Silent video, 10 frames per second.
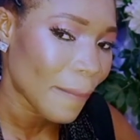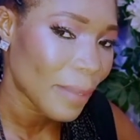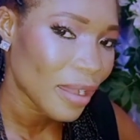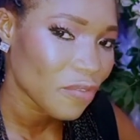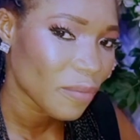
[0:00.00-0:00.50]

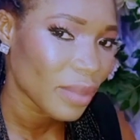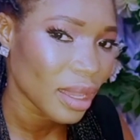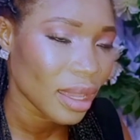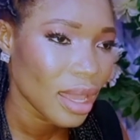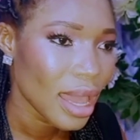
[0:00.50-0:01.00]
Apart from
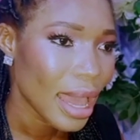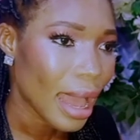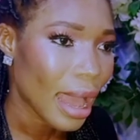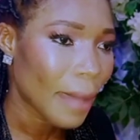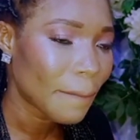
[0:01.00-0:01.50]
the
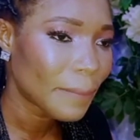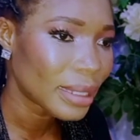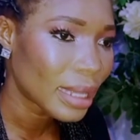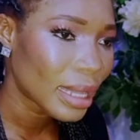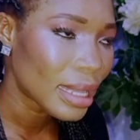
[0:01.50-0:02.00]

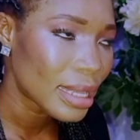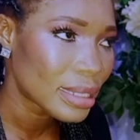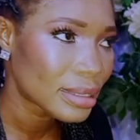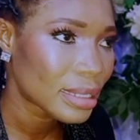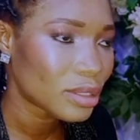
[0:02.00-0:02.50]

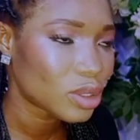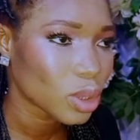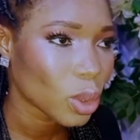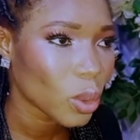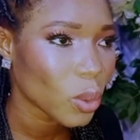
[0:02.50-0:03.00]
happiness, the
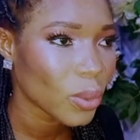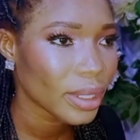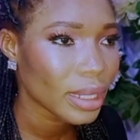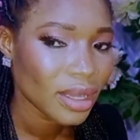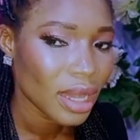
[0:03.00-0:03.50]
joy,